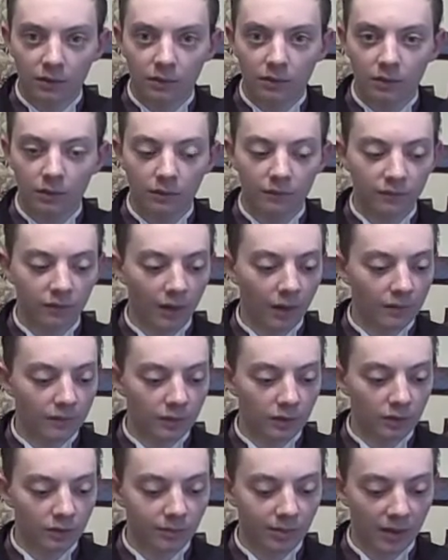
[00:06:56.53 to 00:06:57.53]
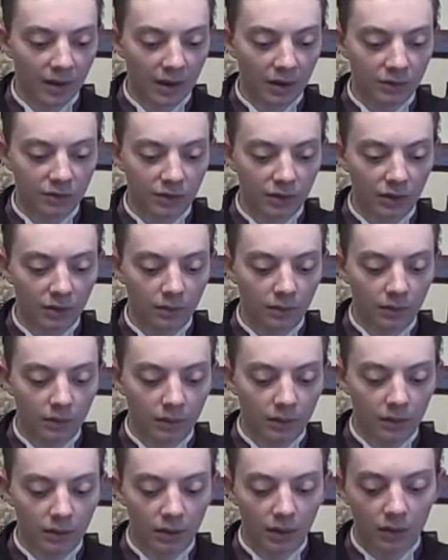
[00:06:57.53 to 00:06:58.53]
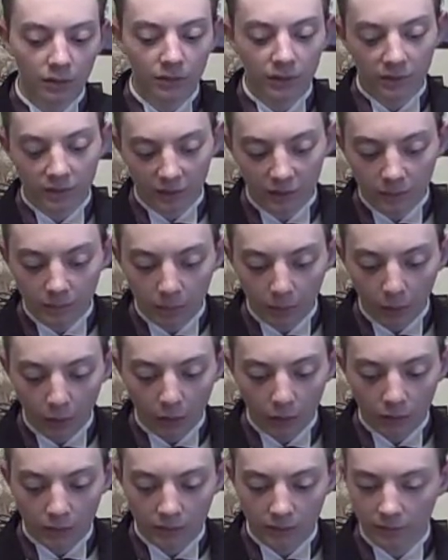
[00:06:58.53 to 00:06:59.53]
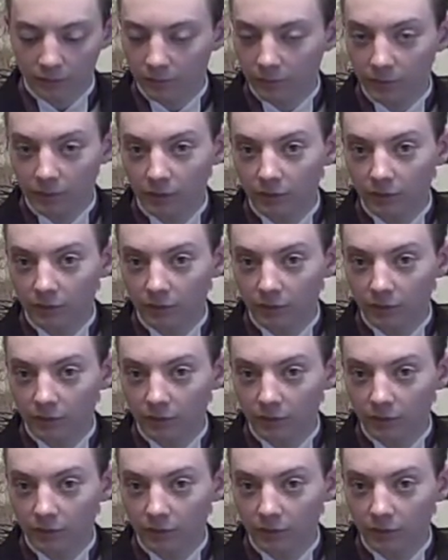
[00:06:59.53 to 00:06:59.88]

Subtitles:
Good flavor, good packaging. You know, it's in bulk, you